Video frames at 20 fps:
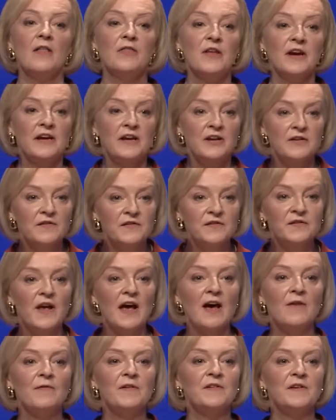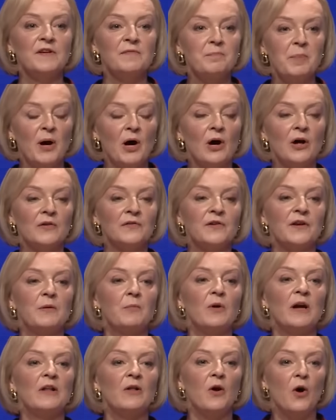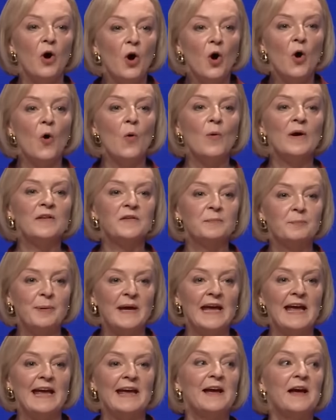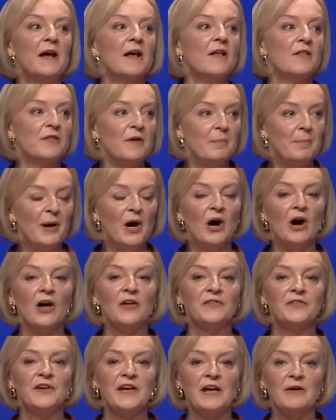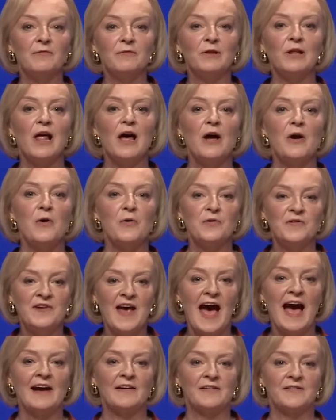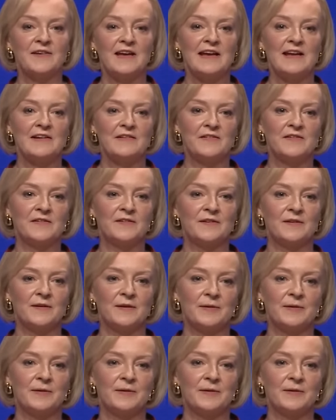And the Conservative Party will always be the party of low taxes.